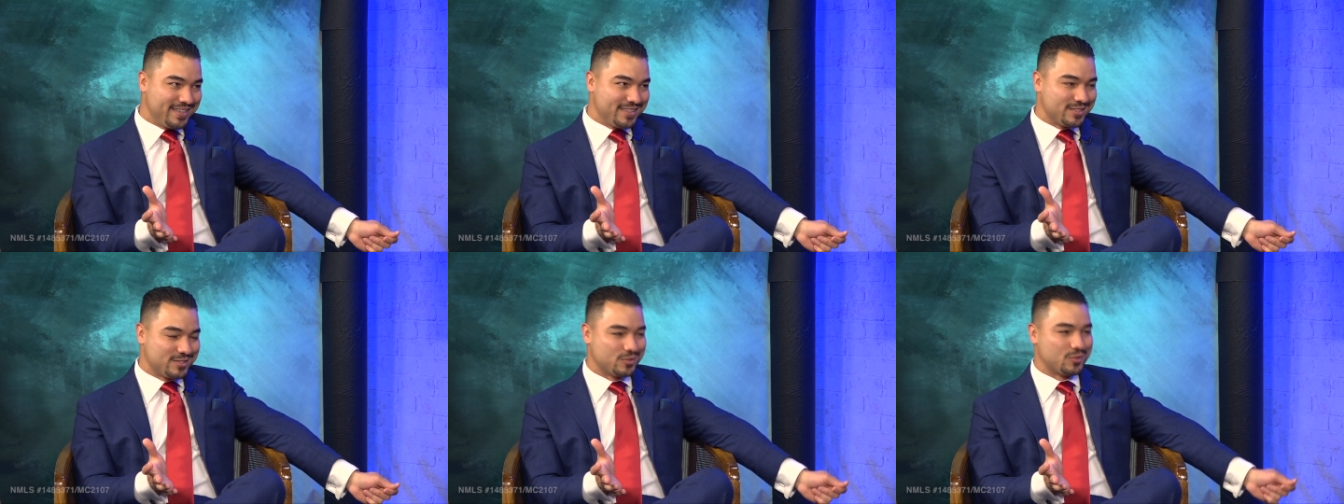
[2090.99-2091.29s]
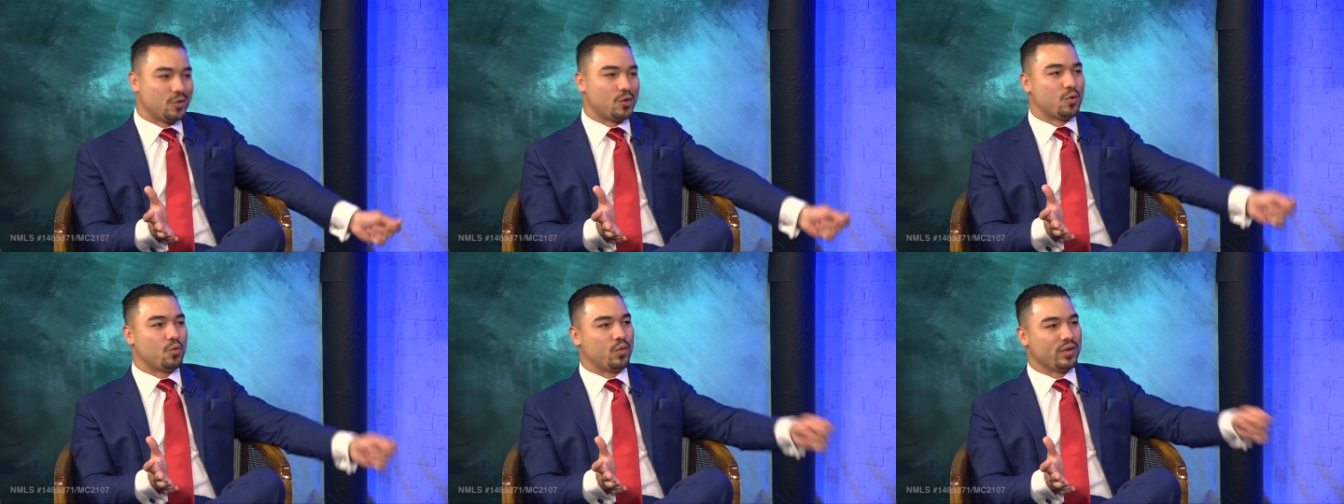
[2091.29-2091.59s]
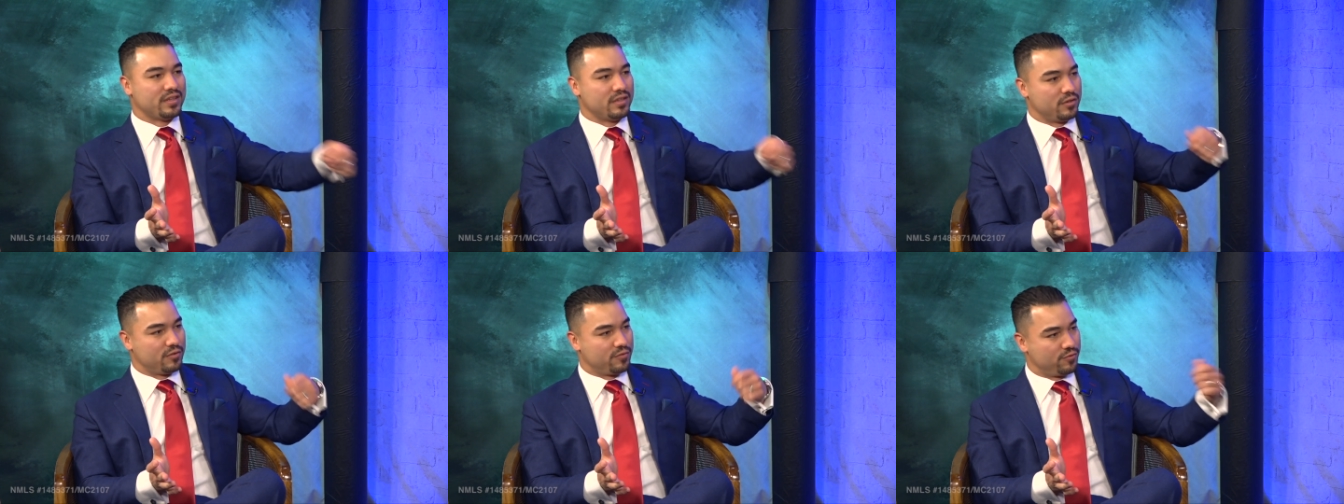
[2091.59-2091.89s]
so
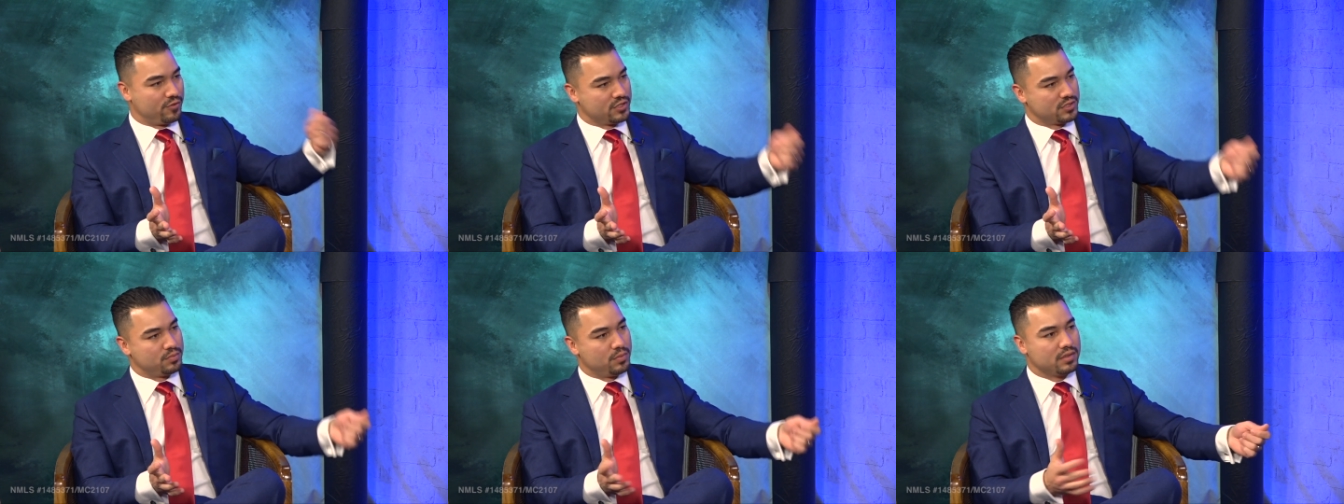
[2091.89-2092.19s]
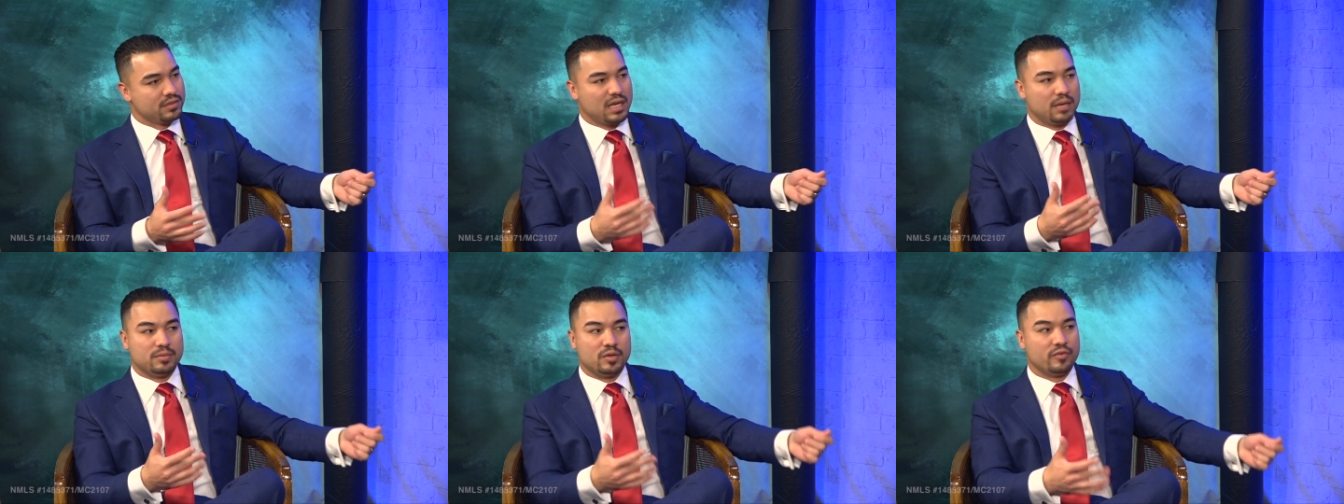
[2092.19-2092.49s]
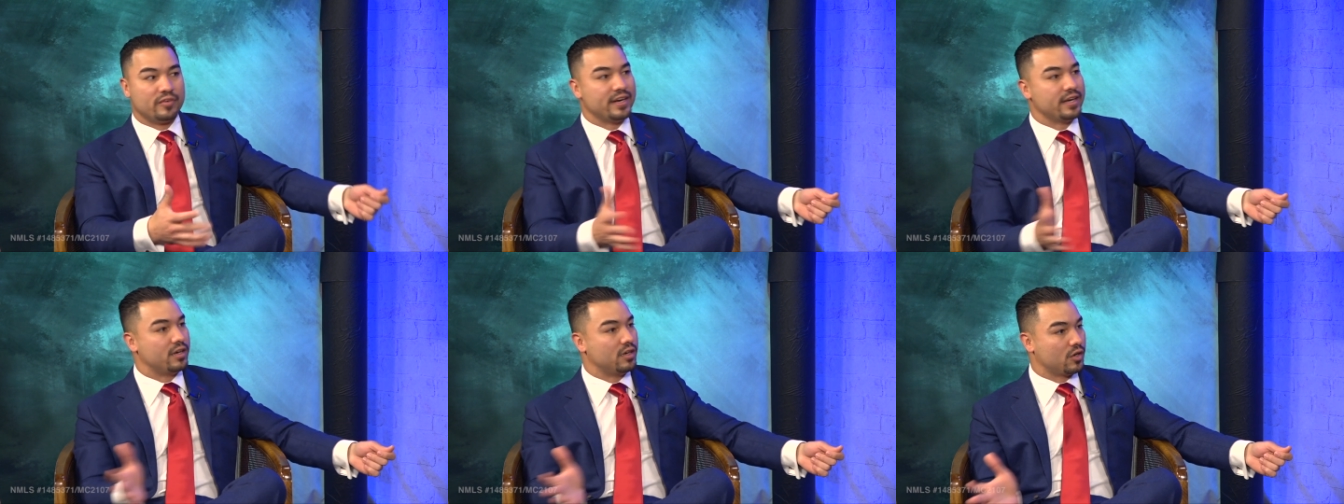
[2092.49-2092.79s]
within the first month, I'm
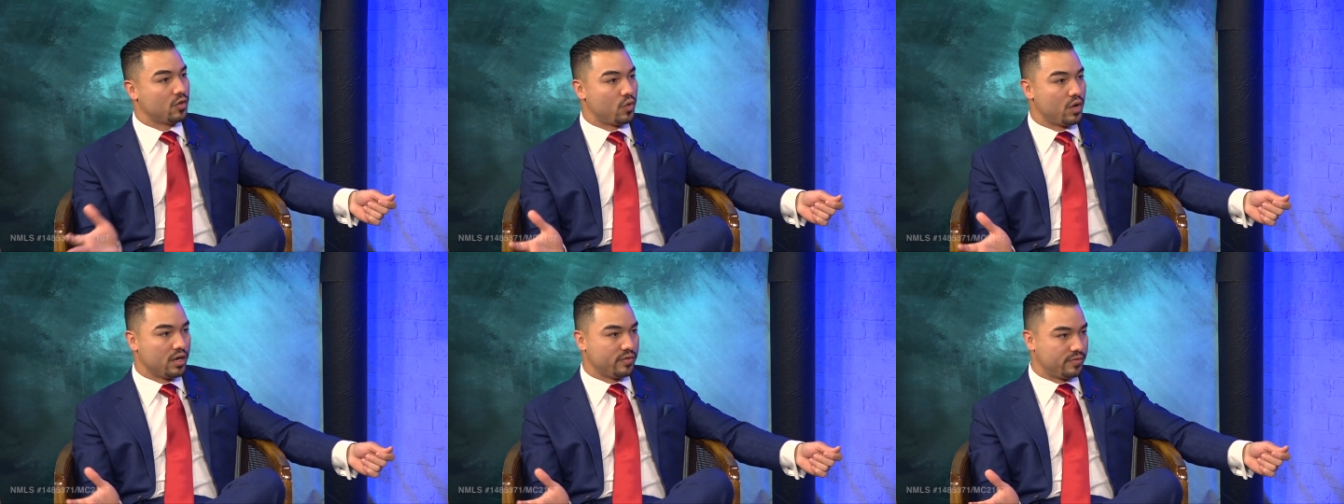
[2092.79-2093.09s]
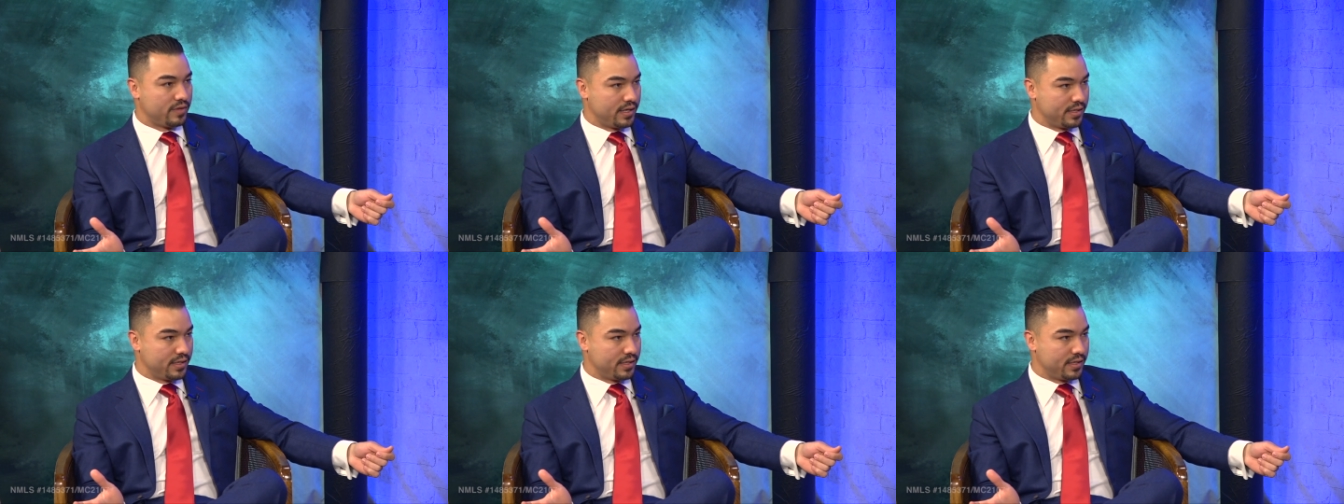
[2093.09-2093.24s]
already going to qualify.